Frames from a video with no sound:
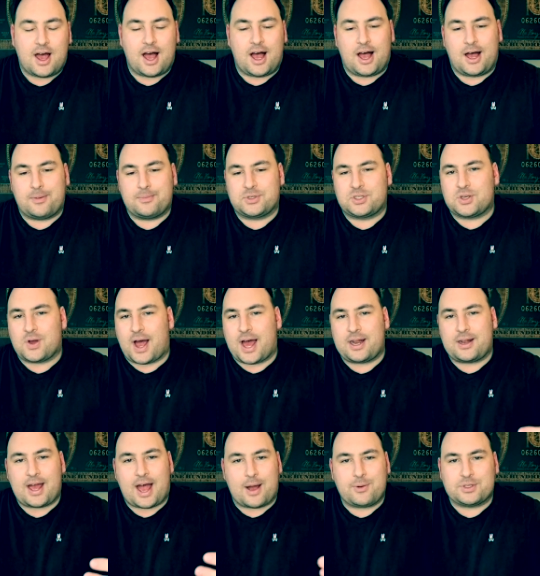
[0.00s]
Um, so I,
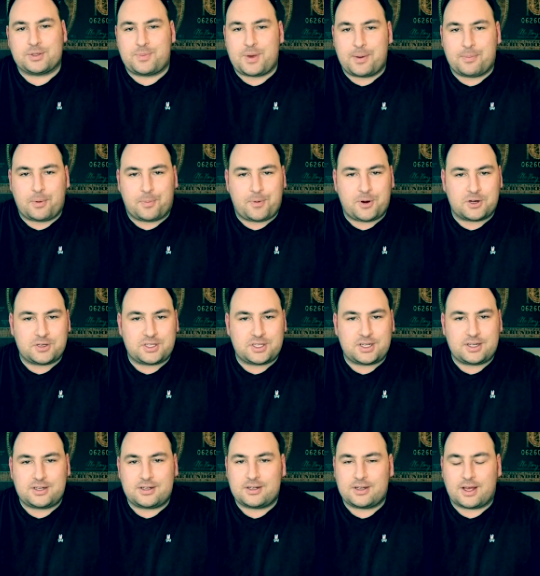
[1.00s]
I was a people
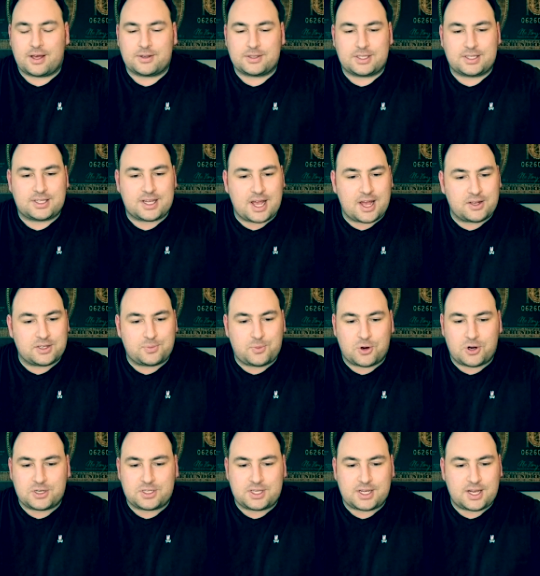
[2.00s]
person,
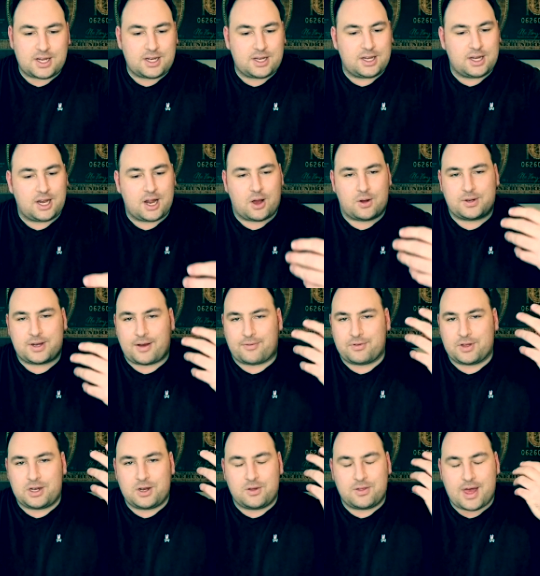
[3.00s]
salesperson, you know,
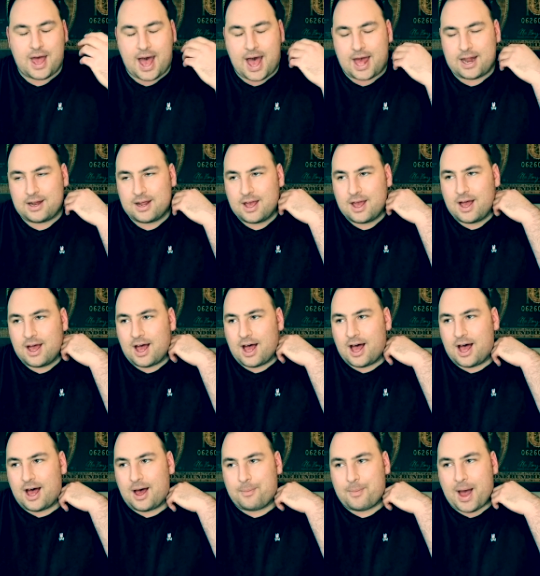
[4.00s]
definitely knew that.
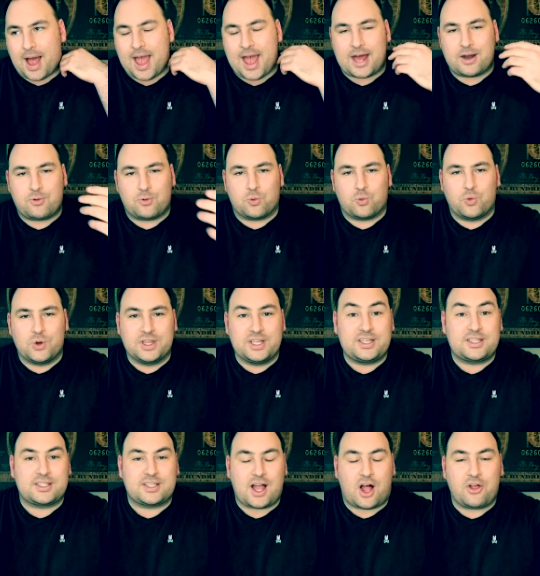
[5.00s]
Um, I had
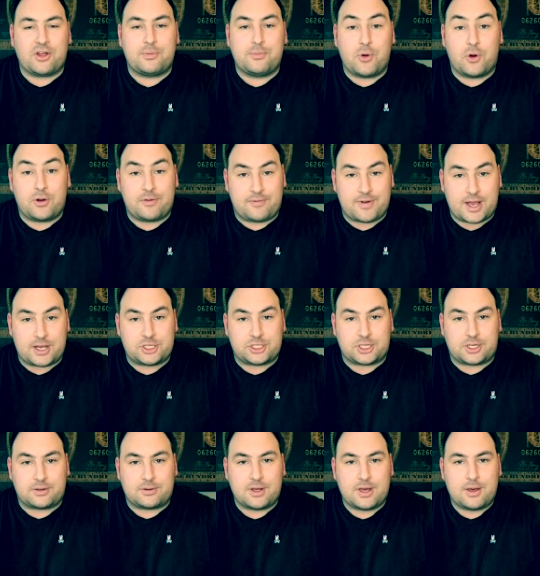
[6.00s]
really solid
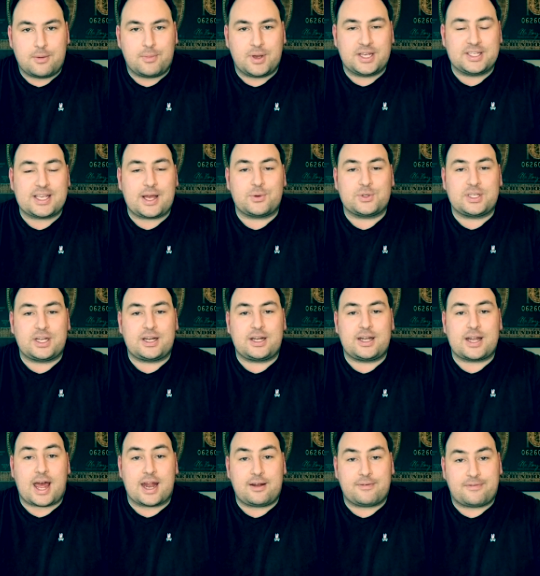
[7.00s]
motivation because I was in a
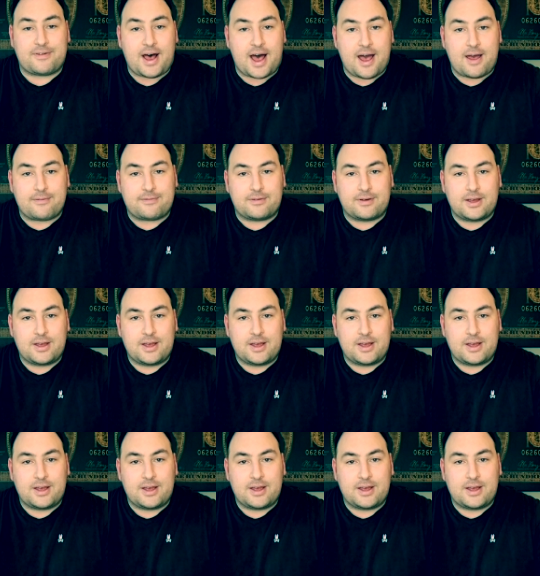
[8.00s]
nine to five,